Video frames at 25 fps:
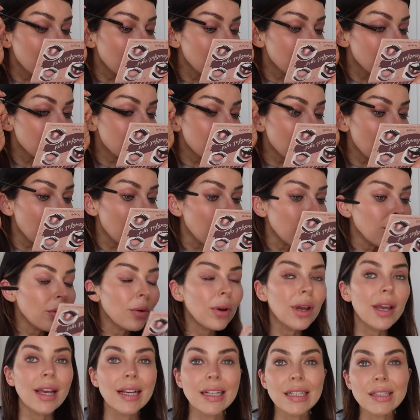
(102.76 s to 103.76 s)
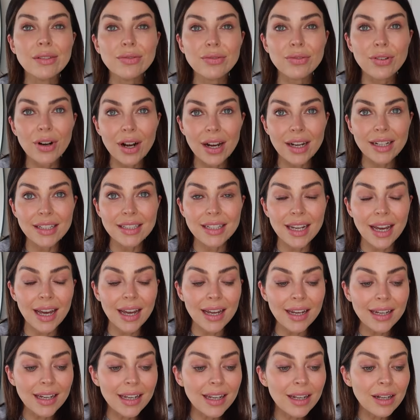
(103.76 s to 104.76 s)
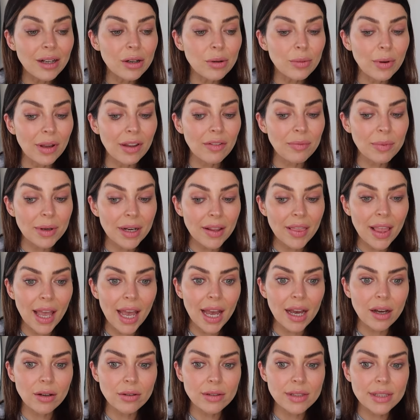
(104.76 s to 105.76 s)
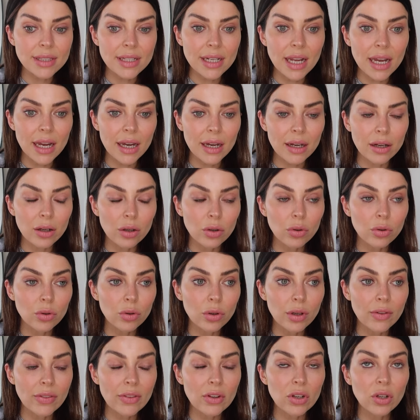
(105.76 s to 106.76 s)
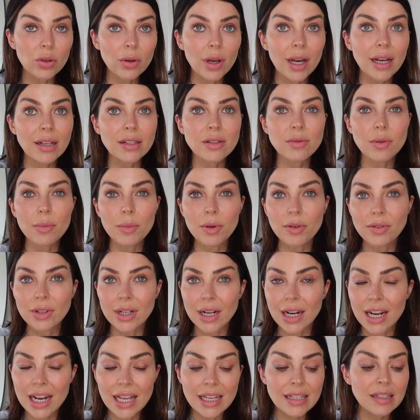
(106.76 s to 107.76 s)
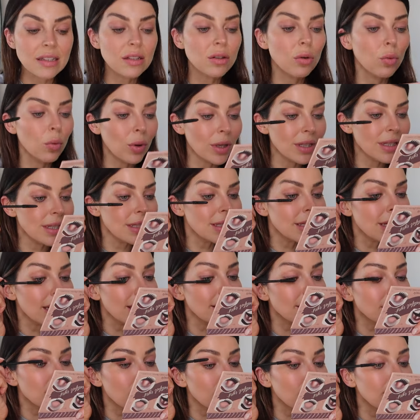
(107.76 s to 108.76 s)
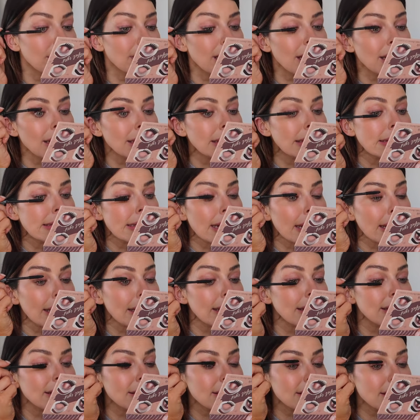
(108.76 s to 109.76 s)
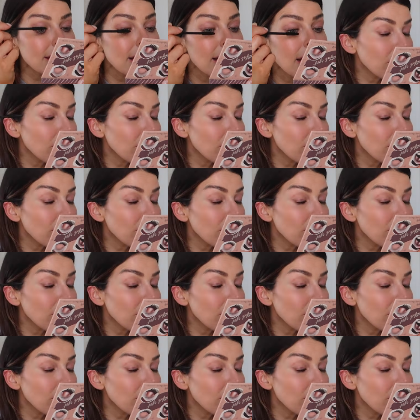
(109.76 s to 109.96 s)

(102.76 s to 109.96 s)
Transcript: So it is Friday. We've been in the house now, in the new house. We moved in last Wednesday, so 9 days.